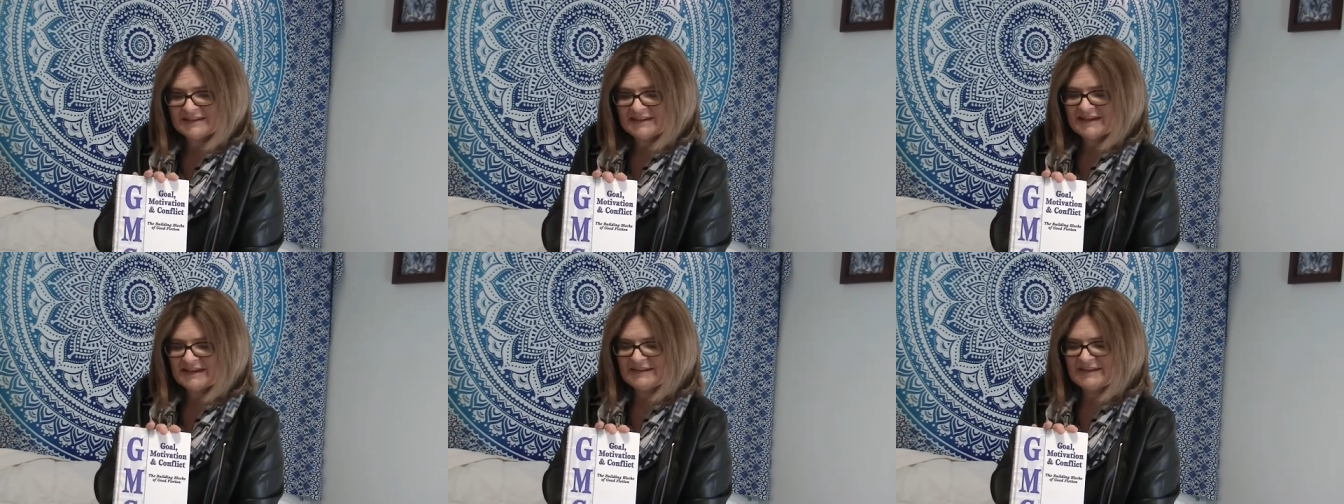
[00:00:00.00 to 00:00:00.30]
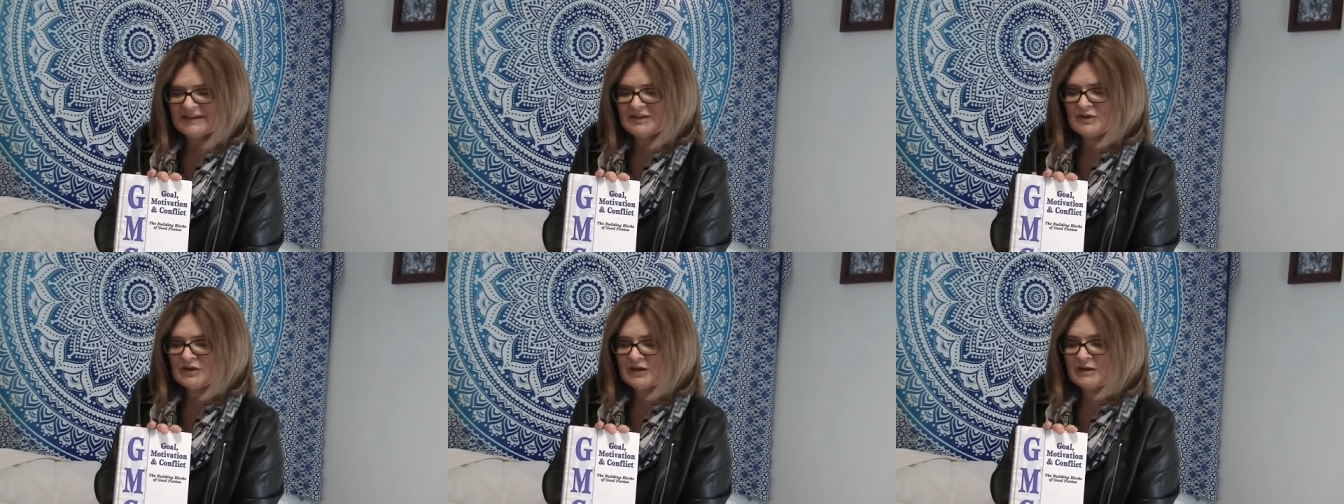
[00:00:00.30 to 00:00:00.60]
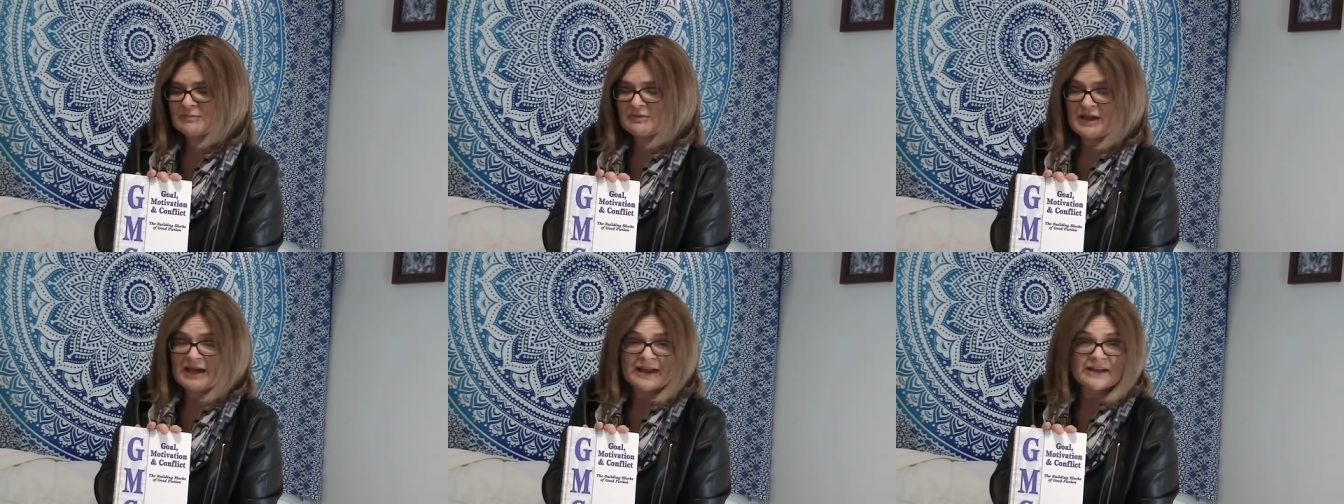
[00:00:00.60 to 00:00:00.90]
and then you can
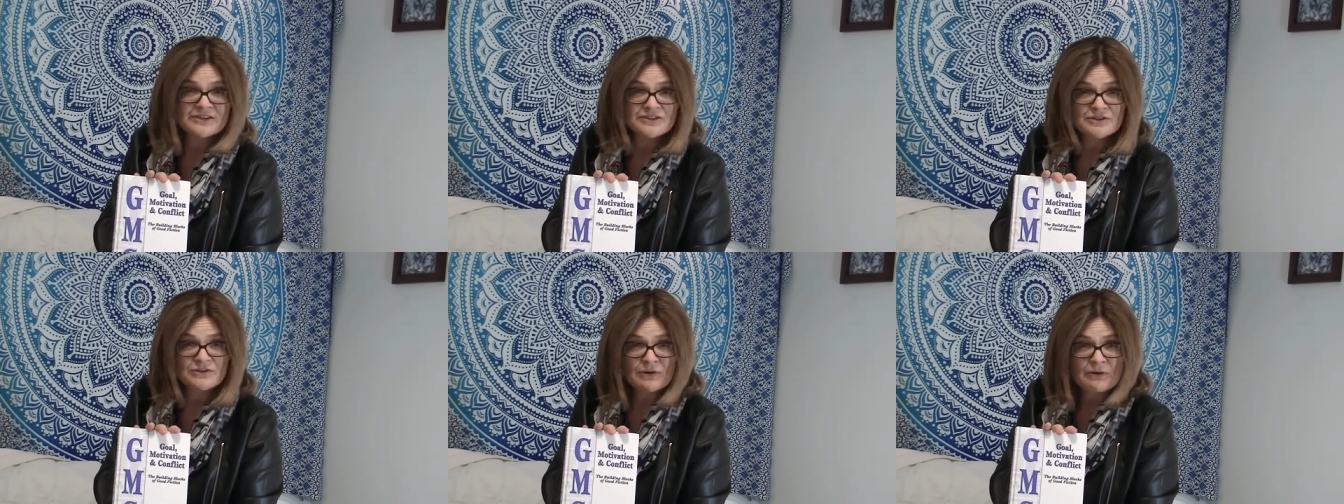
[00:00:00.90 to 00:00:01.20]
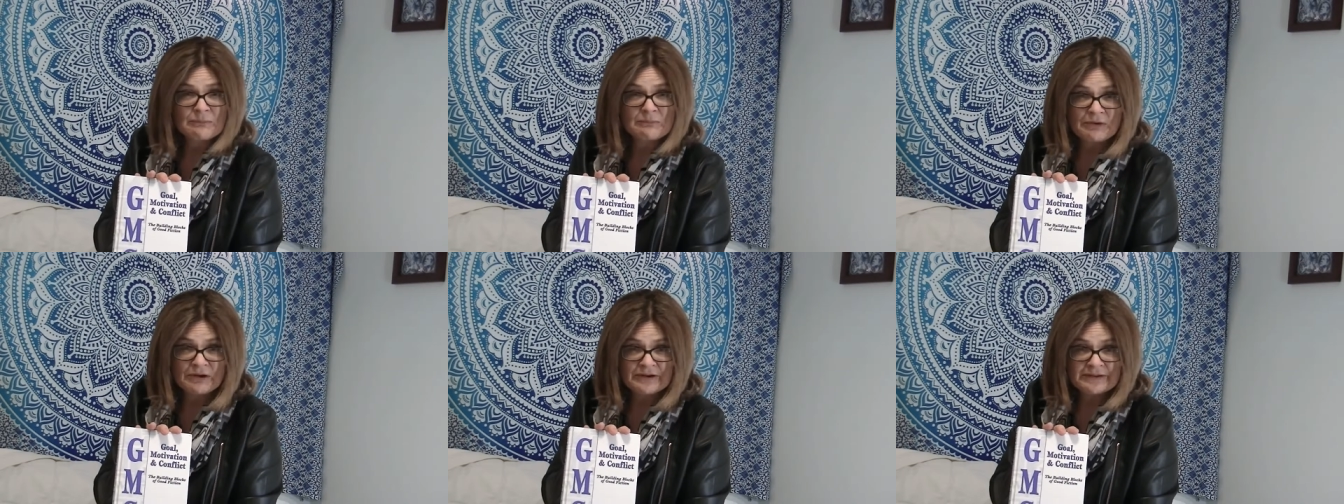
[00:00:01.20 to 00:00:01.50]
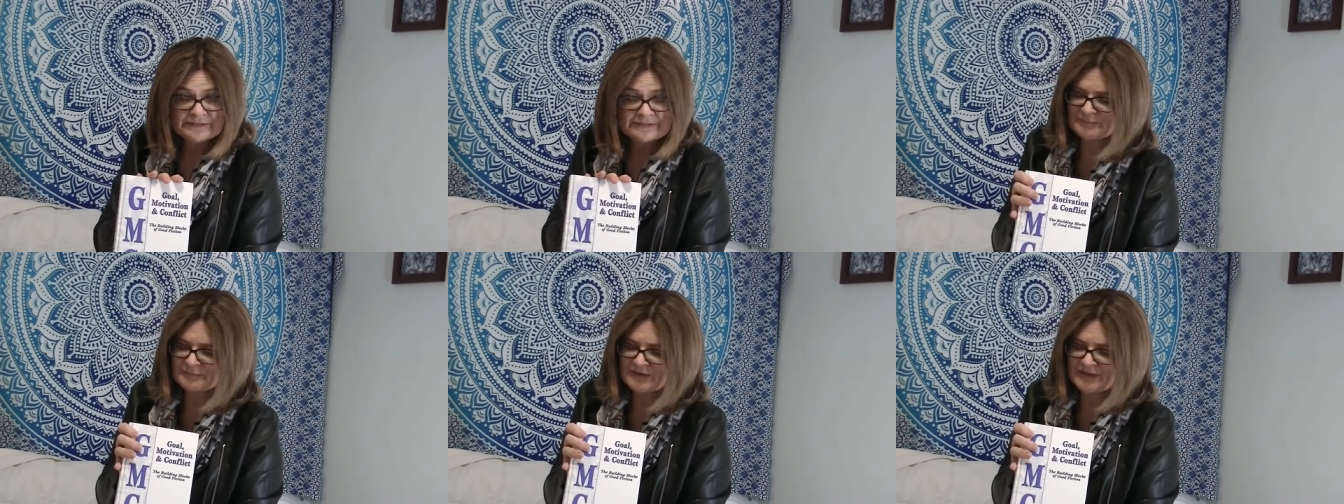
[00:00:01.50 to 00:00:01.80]
apply it to your own
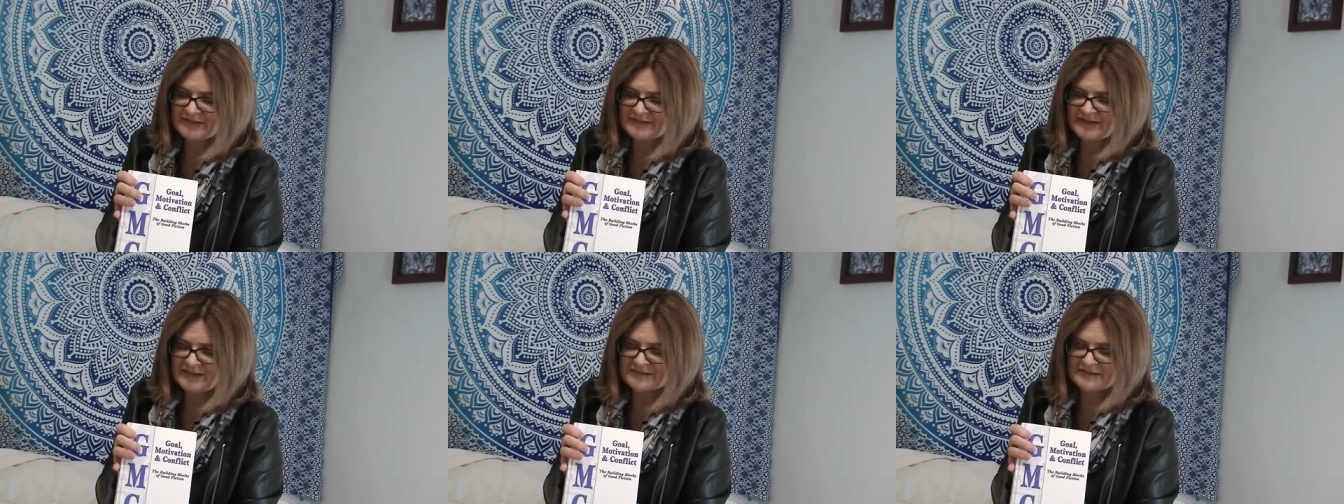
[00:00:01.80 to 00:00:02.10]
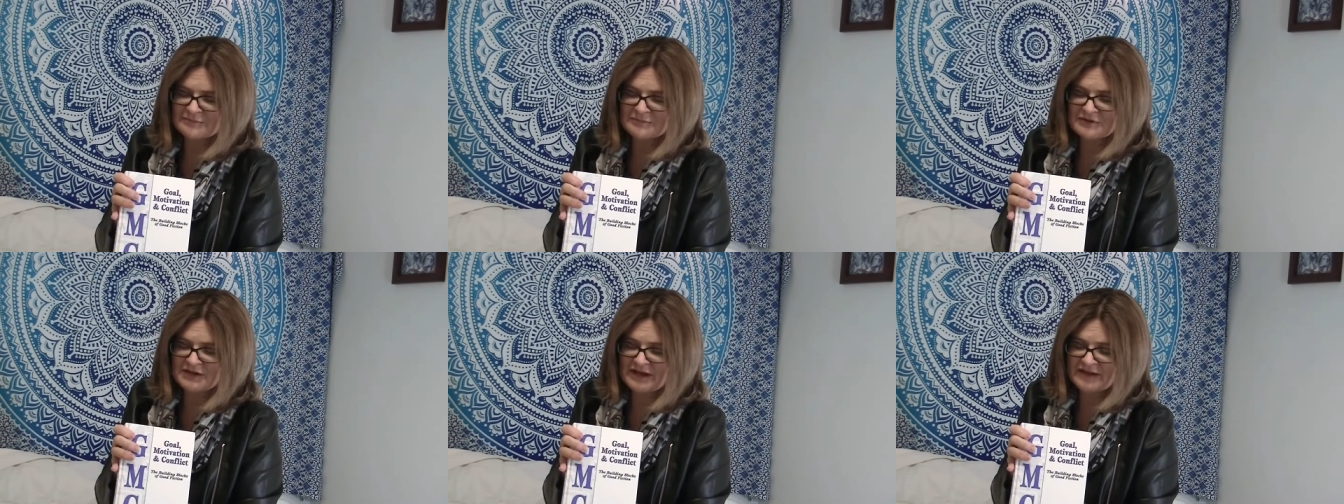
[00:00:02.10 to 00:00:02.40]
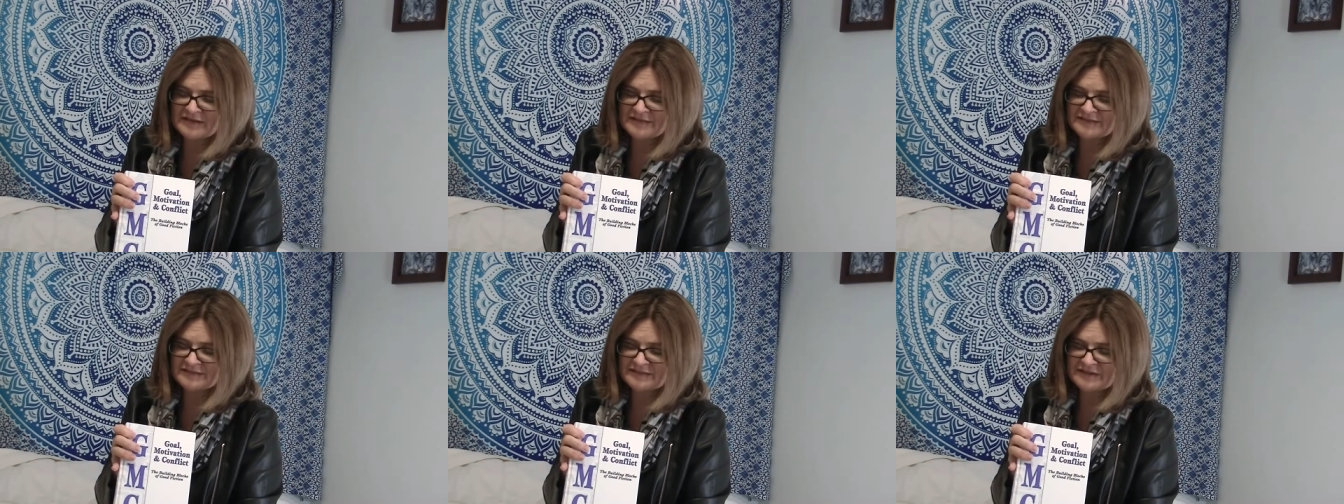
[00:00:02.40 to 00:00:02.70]
books. It's got some
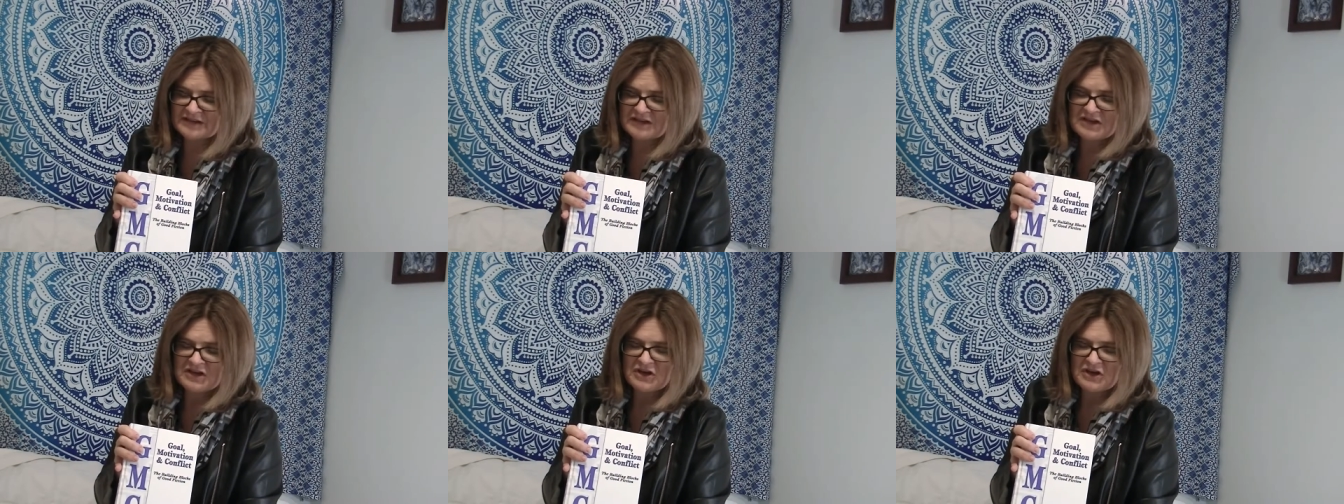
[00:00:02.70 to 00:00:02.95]
nice